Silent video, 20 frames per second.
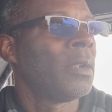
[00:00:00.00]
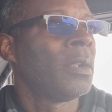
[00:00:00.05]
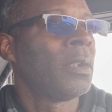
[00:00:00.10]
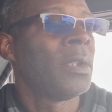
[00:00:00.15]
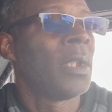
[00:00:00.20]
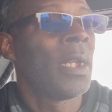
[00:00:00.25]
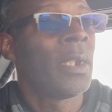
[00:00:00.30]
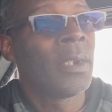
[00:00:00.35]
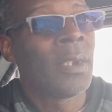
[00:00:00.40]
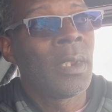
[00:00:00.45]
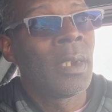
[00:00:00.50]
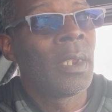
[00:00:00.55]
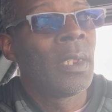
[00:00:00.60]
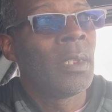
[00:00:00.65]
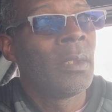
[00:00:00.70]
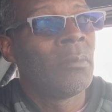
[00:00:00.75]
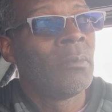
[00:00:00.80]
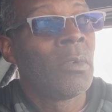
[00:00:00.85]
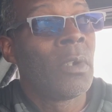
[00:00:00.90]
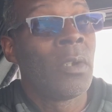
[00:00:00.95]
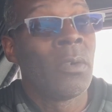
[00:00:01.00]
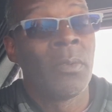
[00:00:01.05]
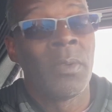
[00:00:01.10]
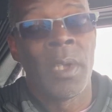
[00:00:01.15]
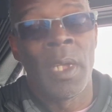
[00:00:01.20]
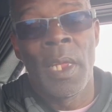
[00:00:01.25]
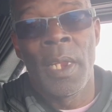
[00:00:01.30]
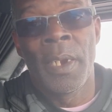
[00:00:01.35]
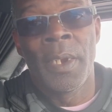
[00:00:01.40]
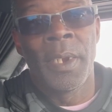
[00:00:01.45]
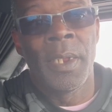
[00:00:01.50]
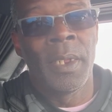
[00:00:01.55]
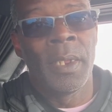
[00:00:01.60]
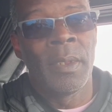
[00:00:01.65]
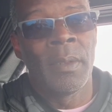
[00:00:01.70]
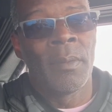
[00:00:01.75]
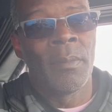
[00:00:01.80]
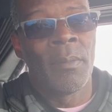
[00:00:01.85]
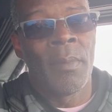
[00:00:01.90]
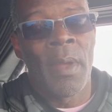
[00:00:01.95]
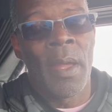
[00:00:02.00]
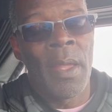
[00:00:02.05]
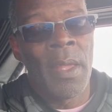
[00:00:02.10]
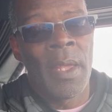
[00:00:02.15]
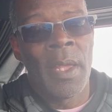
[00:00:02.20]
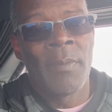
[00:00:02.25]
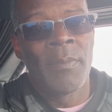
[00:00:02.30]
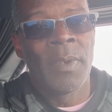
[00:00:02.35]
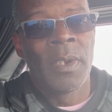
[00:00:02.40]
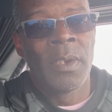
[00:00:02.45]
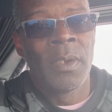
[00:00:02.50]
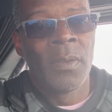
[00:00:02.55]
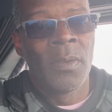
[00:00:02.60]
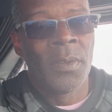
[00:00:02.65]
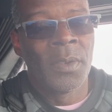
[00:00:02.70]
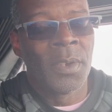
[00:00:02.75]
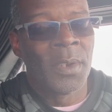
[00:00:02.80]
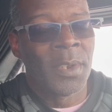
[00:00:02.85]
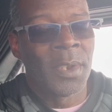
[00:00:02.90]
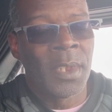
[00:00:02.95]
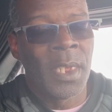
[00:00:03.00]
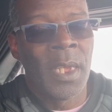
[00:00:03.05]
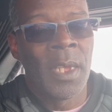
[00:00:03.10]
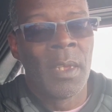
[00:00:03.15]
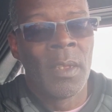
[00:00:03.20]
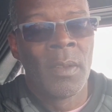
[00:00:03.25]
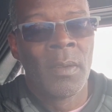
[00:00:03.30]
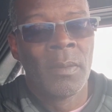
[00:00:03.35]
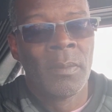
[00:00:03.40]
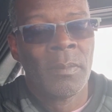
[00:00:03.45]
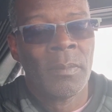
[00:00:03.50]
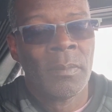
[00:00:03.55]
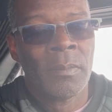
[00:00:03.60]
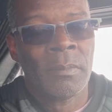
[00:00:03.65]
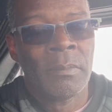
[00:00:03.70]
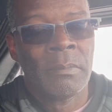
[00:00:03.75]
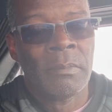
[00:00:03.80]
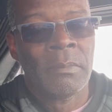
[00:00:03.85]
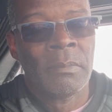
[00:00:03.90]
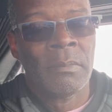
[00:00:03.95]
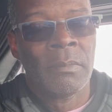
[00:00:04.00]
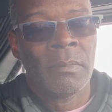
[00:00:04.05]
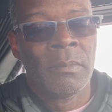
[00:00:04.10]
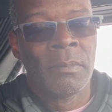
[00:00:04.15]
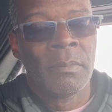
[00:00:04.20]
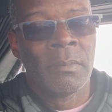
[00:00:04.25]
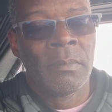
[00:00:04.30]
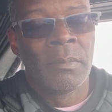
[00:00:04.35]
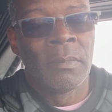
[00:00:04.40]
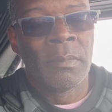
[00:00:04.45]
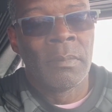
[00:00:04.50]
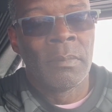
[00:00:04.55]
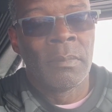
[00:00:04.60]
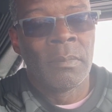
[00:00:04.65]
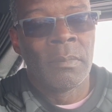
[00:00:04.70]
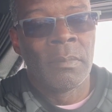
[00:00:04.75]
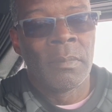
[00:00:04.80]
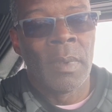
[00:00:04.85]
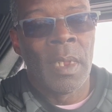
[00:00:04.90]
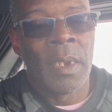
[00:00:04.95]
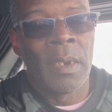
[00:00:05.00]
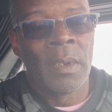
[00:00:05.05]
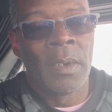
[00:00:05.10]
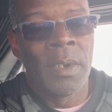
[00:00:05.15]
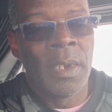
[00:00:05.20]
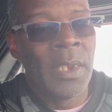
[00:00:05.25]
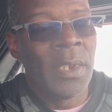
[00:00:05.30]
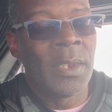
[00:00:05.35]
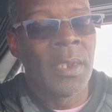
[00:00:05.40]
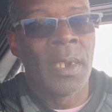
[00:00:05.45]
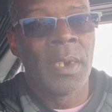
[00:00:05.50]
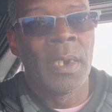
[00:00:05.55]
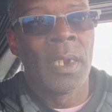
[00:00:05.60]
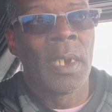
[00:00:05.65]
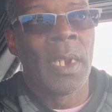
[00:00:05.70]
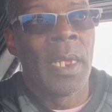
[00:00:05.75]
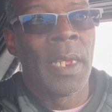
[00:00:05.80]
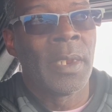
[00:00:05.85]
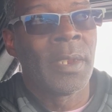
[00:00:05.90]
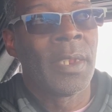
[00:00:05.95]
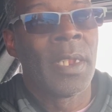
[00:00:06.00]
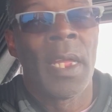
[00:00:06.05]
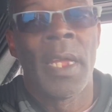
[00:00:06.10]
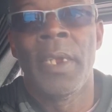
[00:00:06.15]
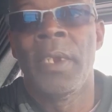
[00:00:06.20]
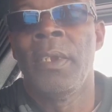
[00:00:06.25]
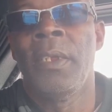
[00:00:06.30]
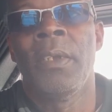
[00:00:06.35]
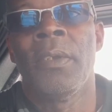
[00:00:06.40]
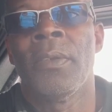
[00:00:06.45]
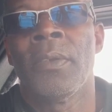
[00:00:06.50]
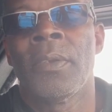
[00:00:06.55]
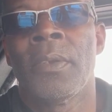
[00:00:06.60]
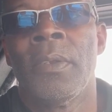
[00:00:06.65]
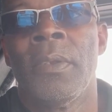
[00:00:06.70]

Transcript: Technically, well, reality, I haven't used a scale at least in the last 9 years